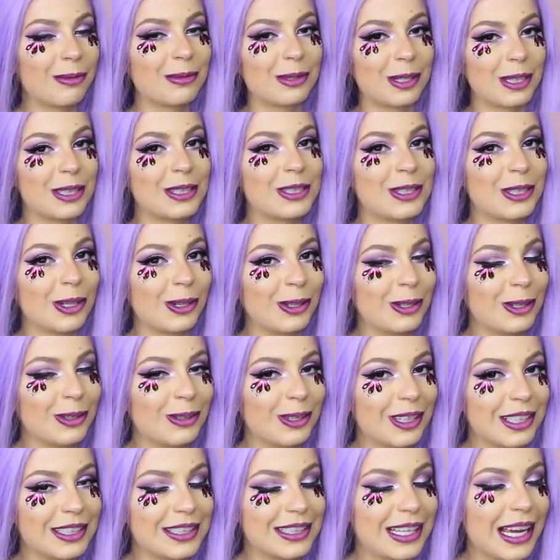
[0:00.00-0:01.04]
I'm gonna show you
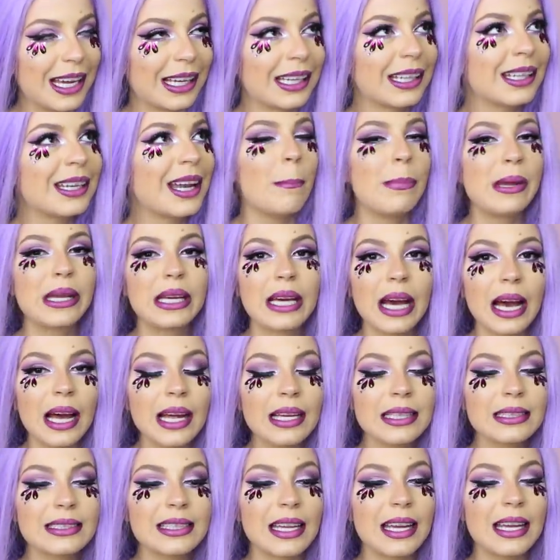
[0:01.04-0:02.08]
in a second
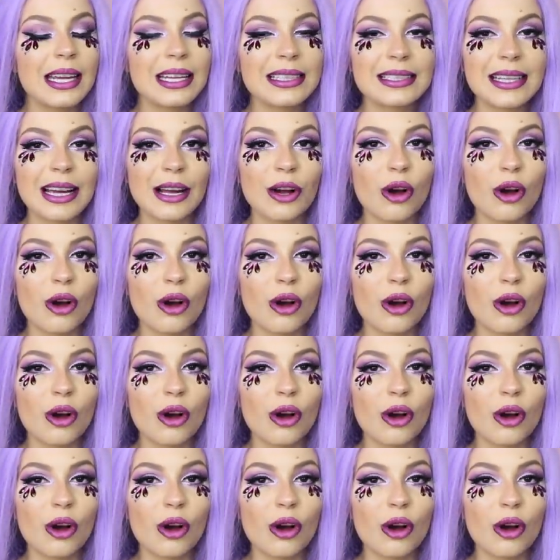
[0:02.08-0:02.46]
because it is a